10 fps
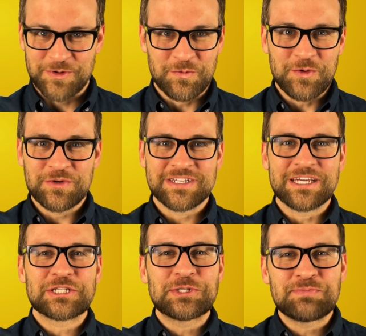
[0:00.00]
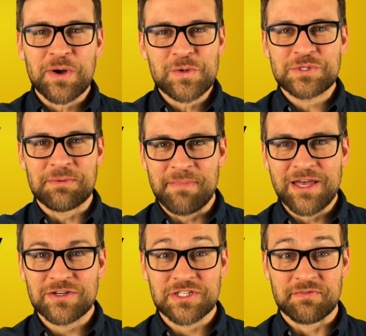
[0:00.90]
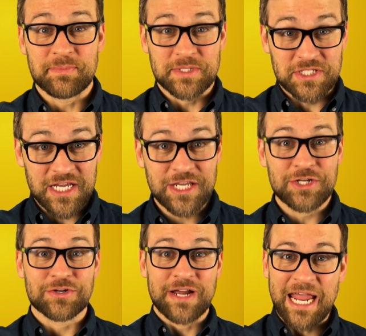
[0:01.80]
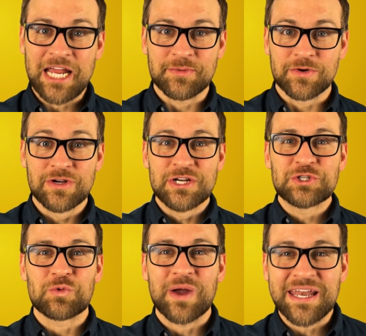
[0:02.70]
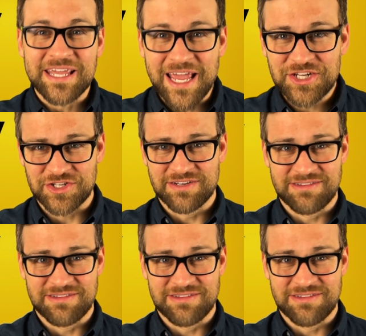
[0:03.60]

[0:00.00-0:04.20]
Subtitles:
when we would expose the males of a particular animal to radiation,